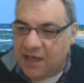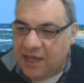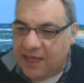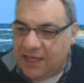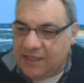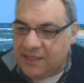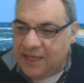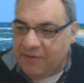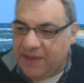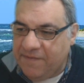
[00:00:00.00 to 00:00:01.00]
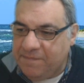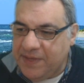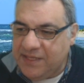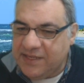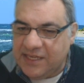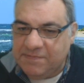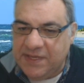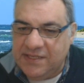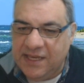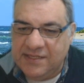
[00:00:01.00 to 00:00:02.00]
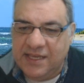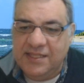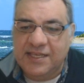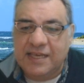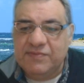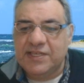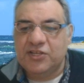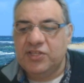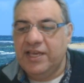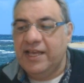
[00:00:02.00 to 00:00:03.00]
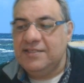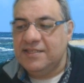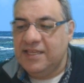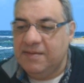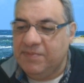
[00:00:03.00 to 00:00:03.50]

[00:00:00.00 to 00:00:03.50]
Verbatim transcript: Now we have b takes, and the game was actually ended here.